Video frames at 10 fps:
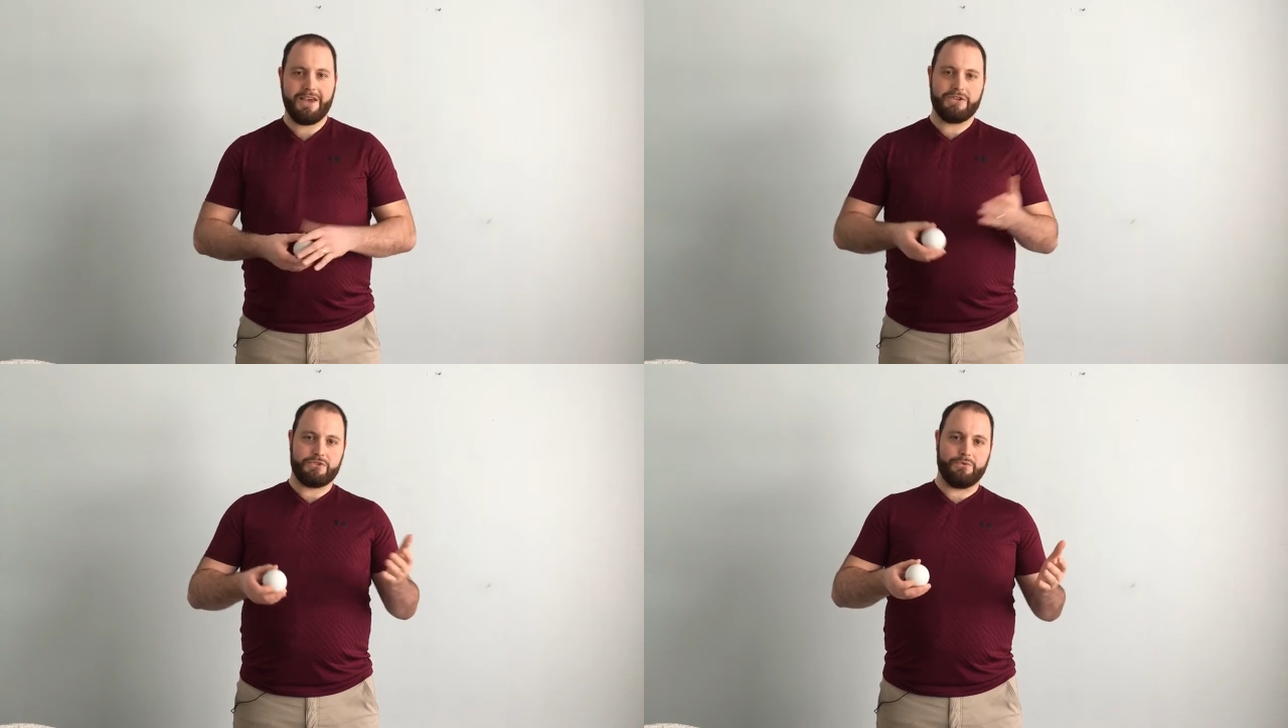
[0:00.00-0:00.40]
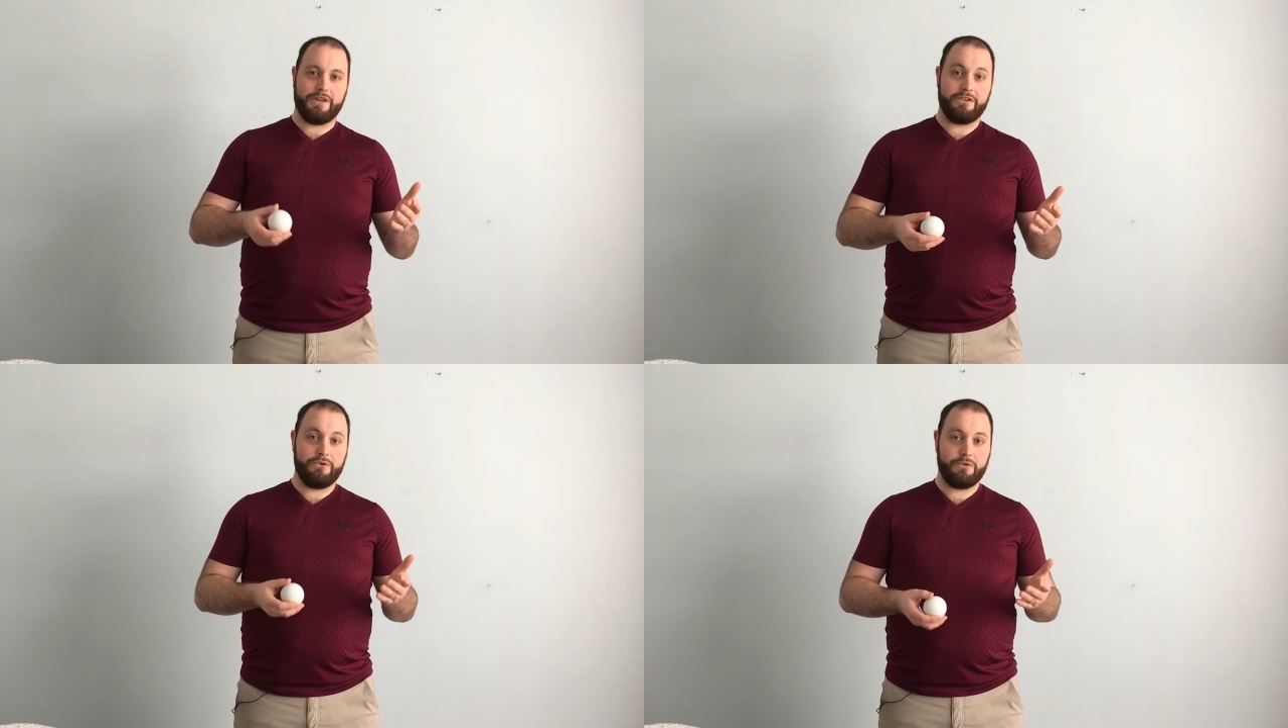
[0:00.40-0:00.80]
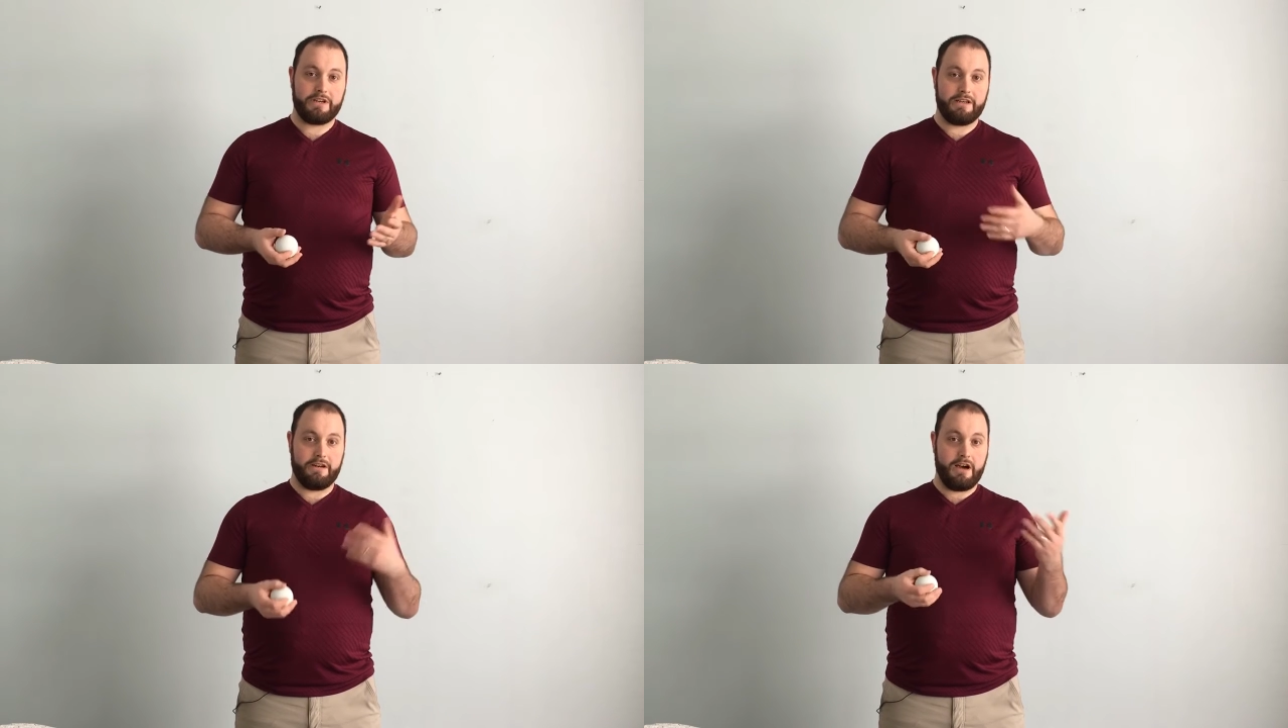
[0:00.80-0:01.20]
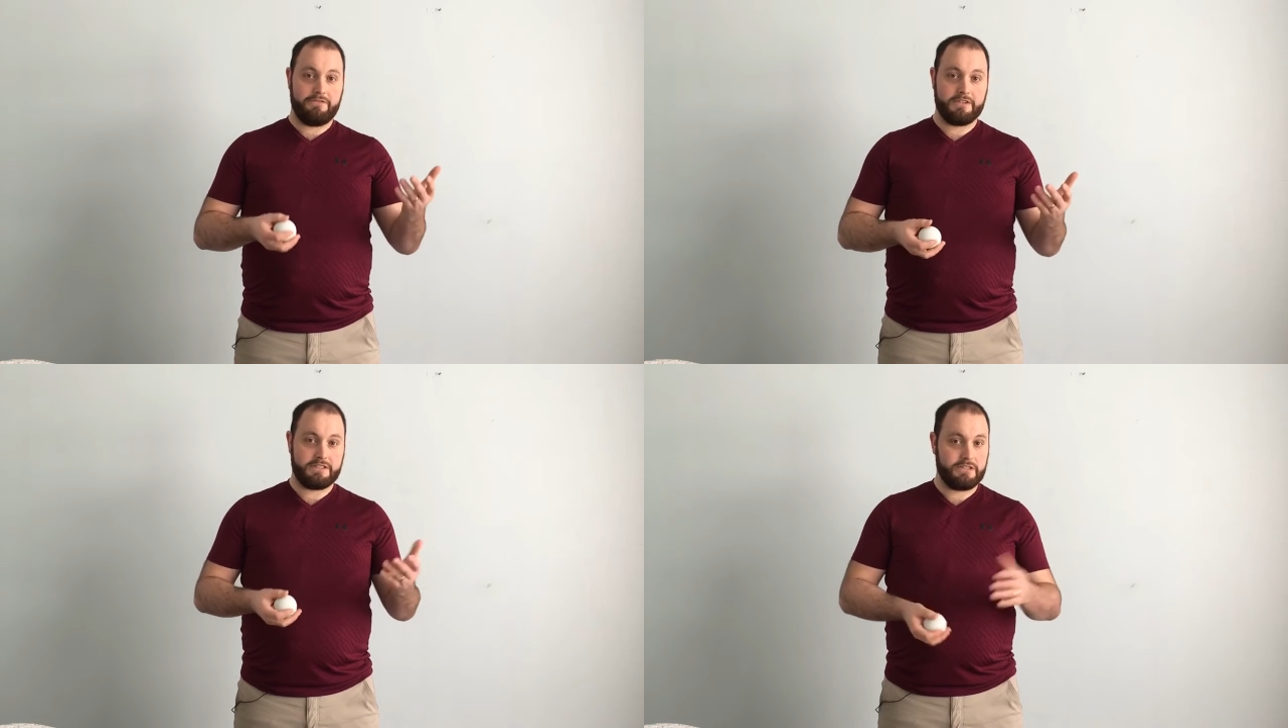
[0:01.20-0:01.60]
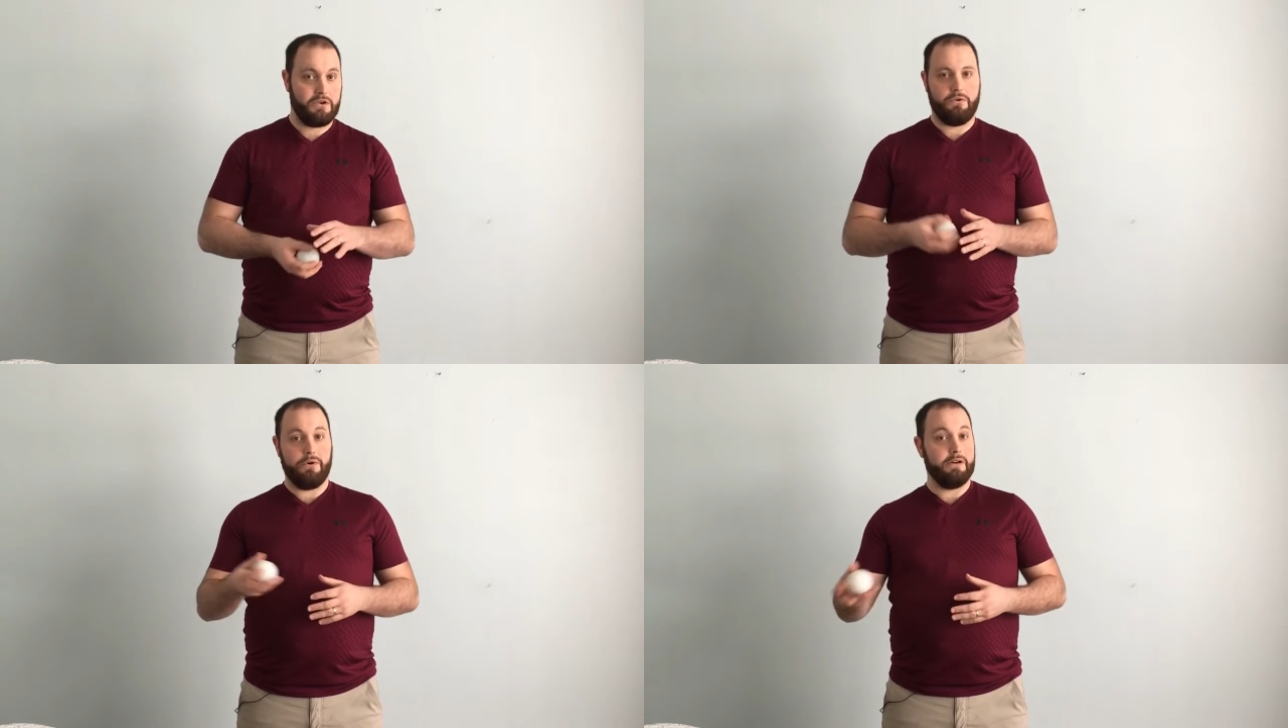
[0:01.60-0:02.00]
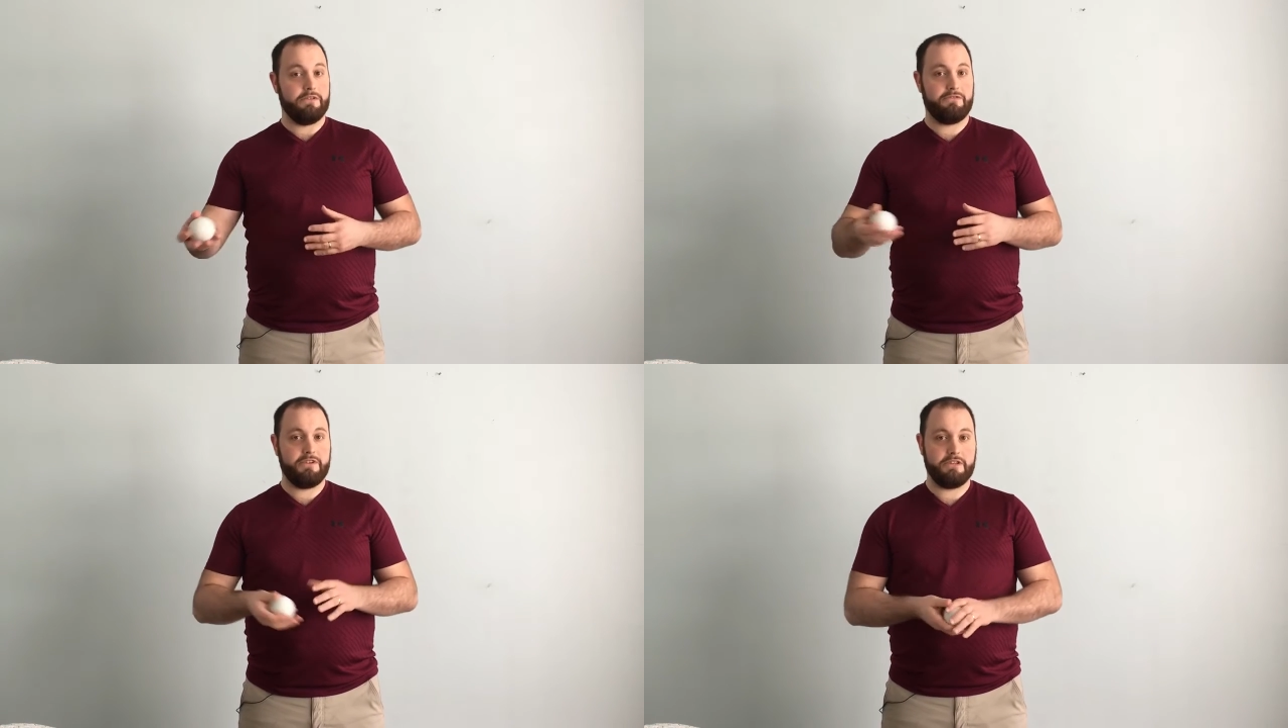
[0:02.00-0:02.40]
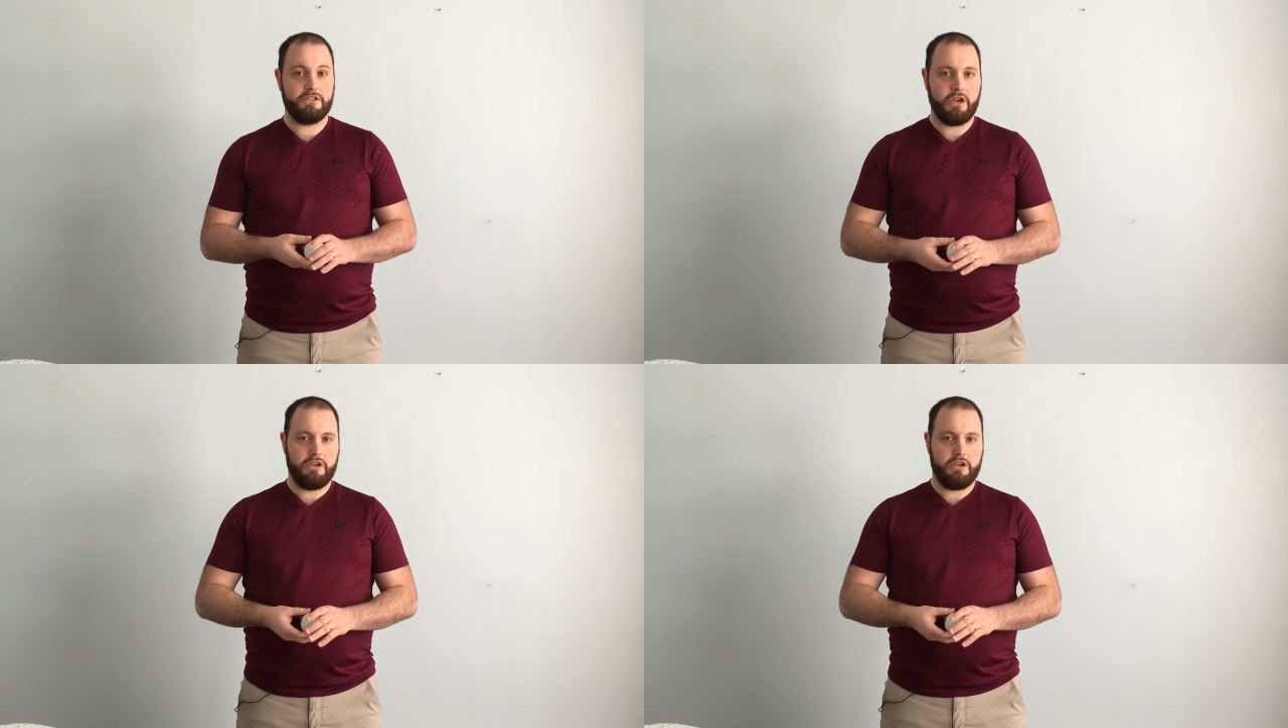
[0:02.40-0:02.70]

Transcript: So whether you work in an office or out in the field,